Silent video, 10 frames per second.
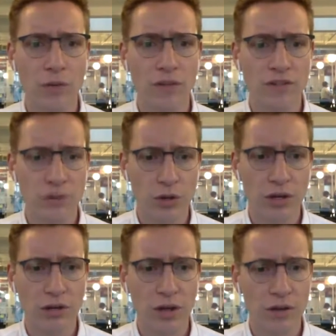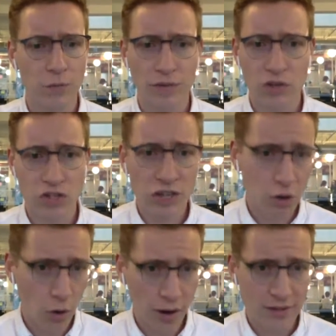the Syrian kind of refugee
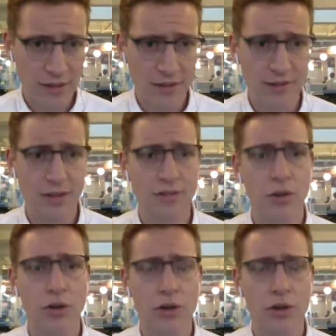crisis that's going on at the